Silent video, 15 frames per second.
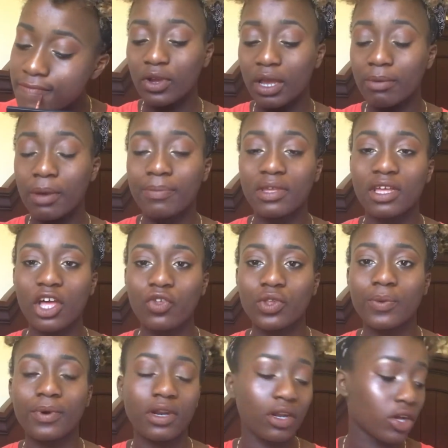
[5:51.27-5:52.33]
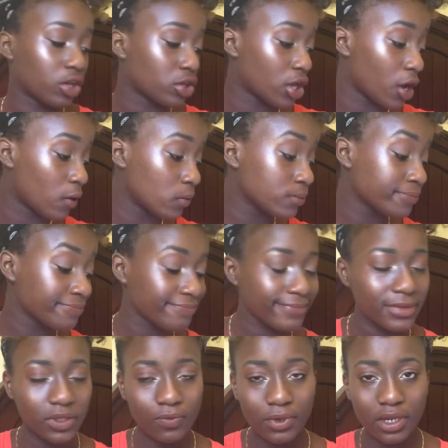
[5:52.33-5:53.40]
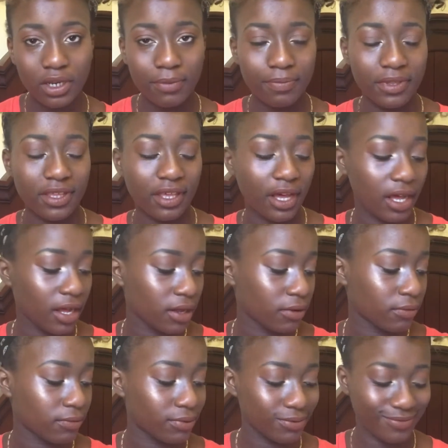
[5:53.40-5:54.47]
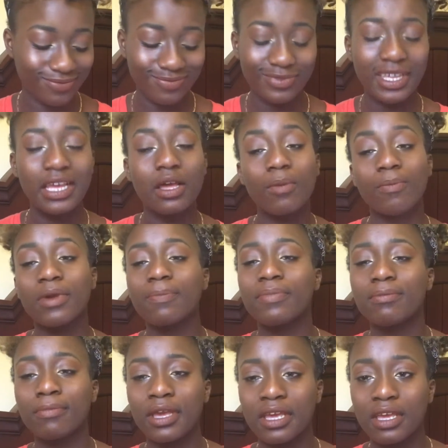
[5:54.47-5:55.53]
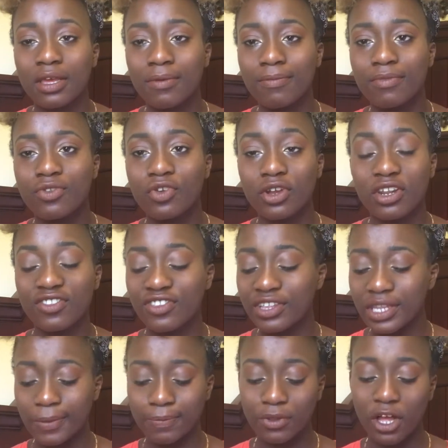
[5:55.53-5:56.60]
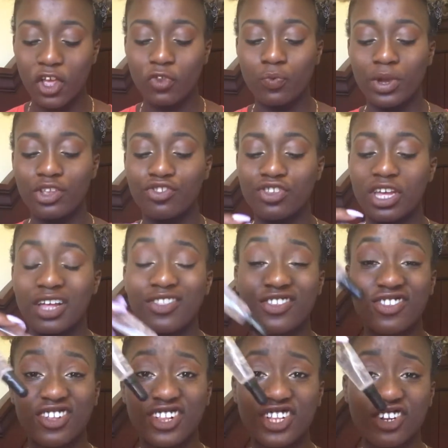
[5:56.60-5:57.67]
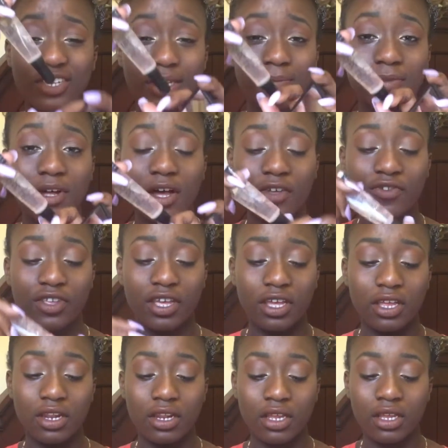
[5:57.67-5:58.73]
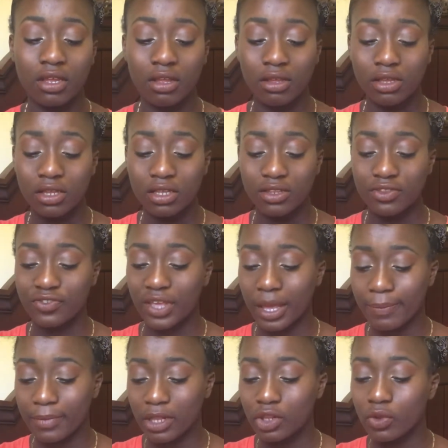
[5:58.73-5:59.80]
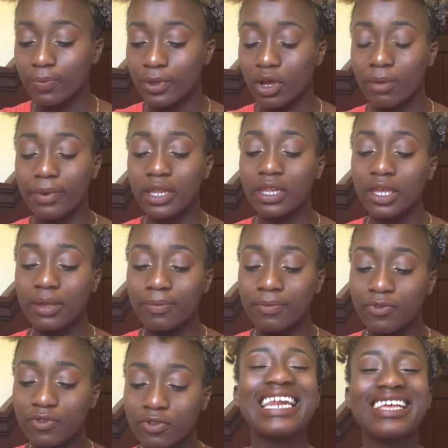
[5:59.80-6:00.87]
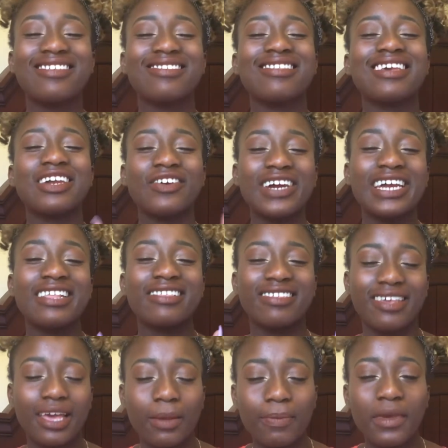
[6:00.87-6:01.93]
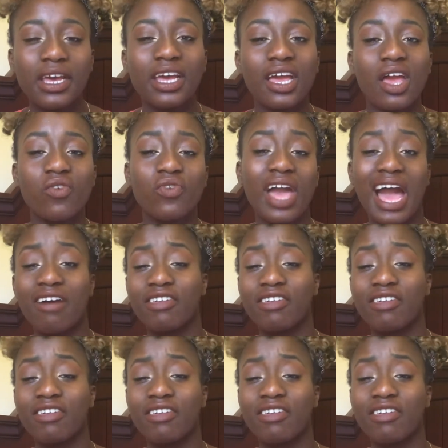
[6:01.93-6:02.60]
Okay, but because we want to glow, we're gonna be be making it turn into lip gloss by just getting this clear lip gloss and dabbing a little bit on my lips. This is a great tip if you